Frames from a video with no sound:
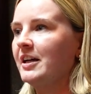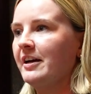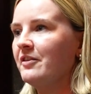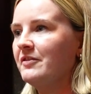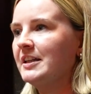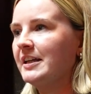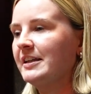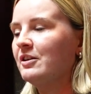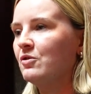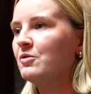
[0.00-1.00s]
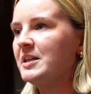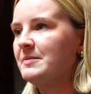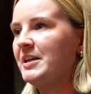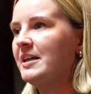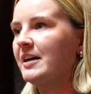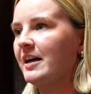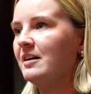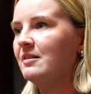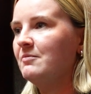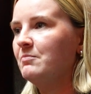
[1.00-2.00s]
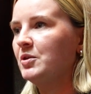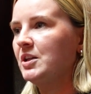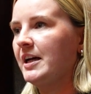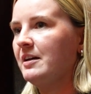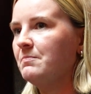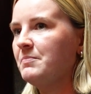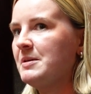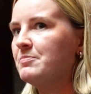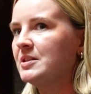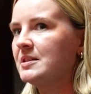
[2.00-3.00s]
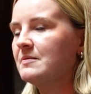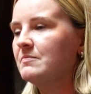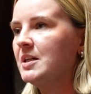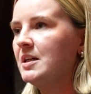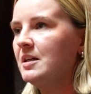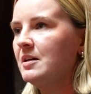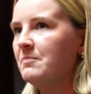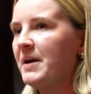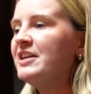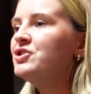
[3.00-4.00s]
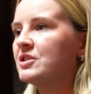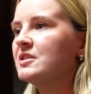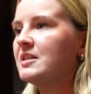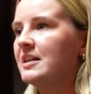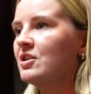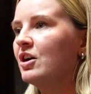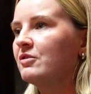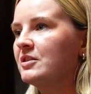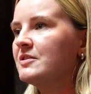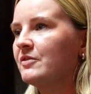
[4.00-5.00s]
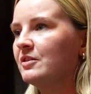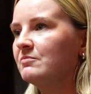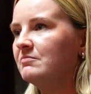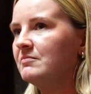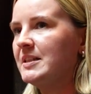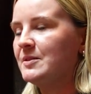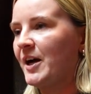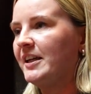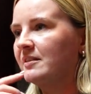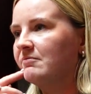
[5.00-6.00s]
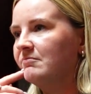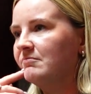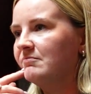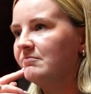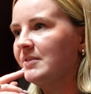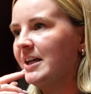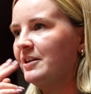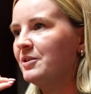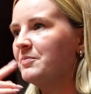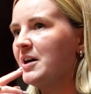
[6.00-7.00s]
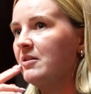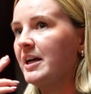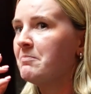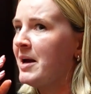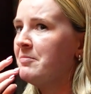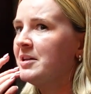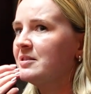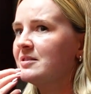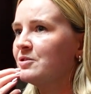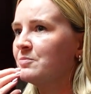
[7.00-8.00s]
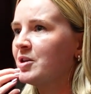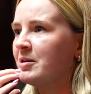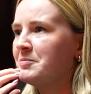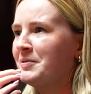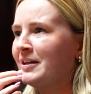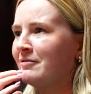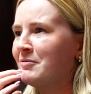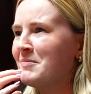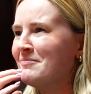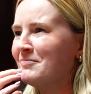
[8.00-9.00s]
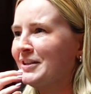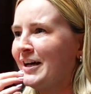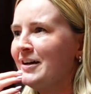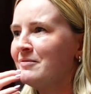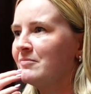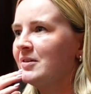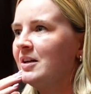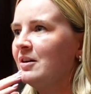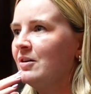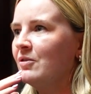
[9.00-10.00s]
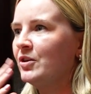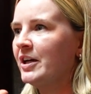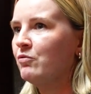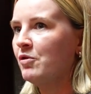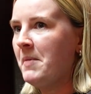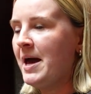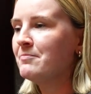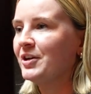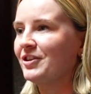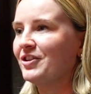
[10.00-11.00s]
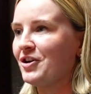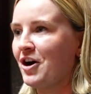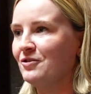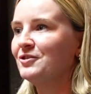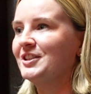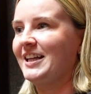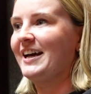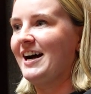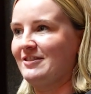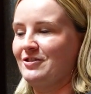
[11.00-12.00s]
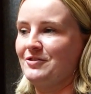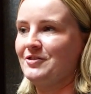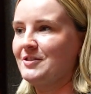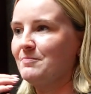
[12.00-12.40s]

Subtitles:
Like, I feel like they'll always be there, but like people's patience and tolerance for them is waning. And it'll like maybe it'll sometimes be like, remember them, or like remember the hold they had on us.